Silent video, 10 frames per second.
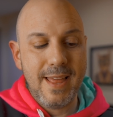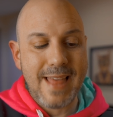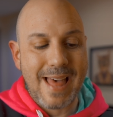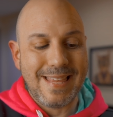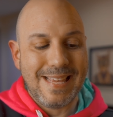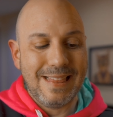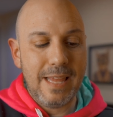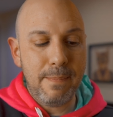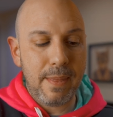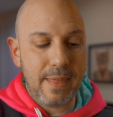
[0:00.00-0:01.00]
that the
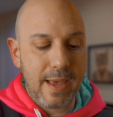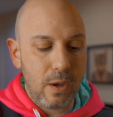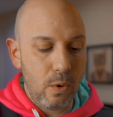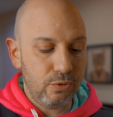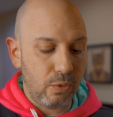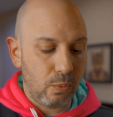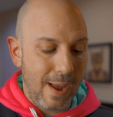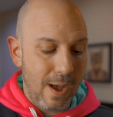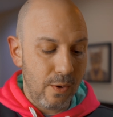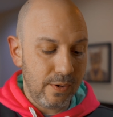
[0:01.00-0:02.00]
lip that goes
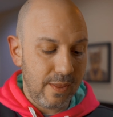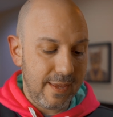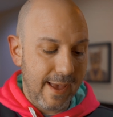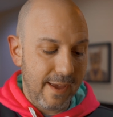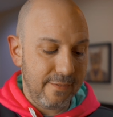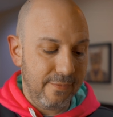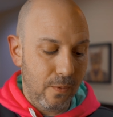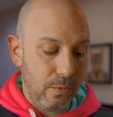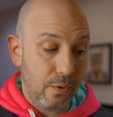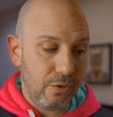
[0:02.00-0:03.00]
around the
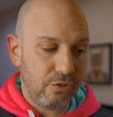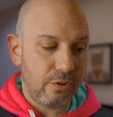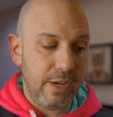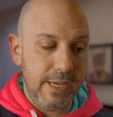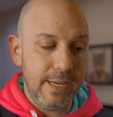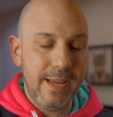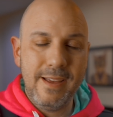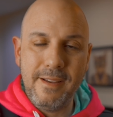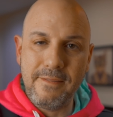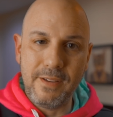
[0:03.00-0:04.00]
iPhone or the screen
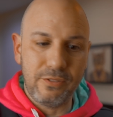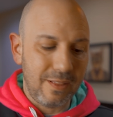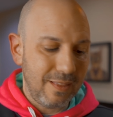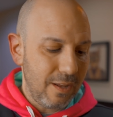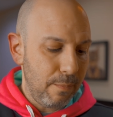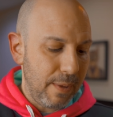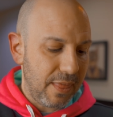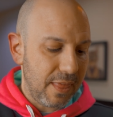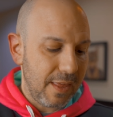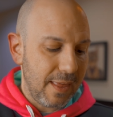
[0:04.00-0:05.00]
feels a little bit
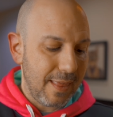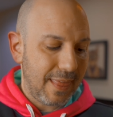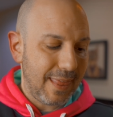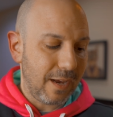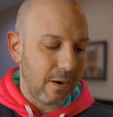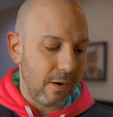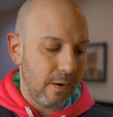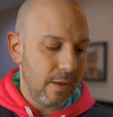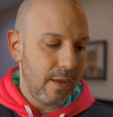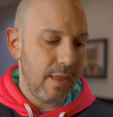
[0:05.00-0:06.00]
thicker
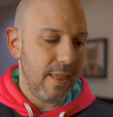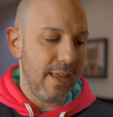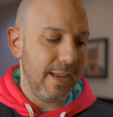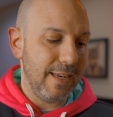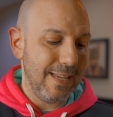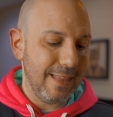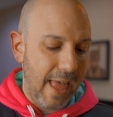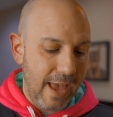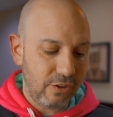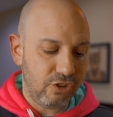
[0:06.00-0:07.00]
than it did
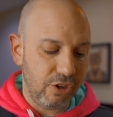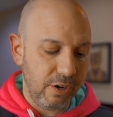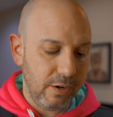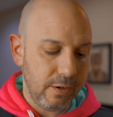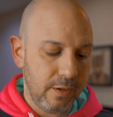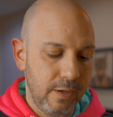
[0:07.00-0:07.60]
last year.